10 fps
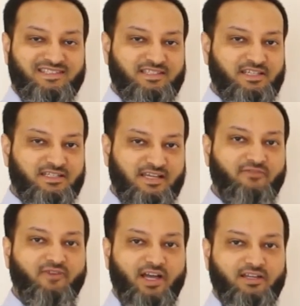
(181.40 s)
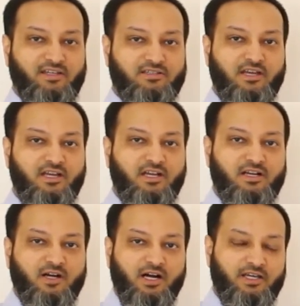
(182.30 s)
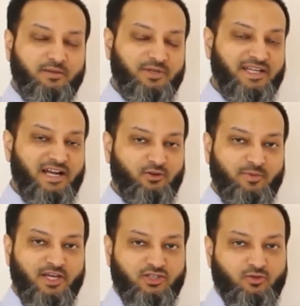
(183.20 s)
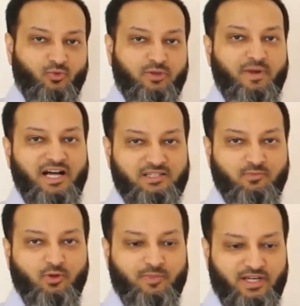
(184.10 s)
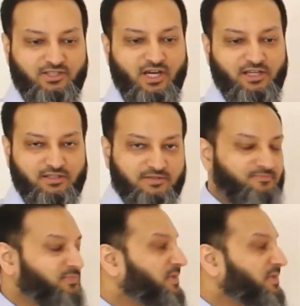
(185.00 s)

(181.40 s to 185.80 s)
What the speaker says: CSF findings in a pediatric patient with possible meningitis.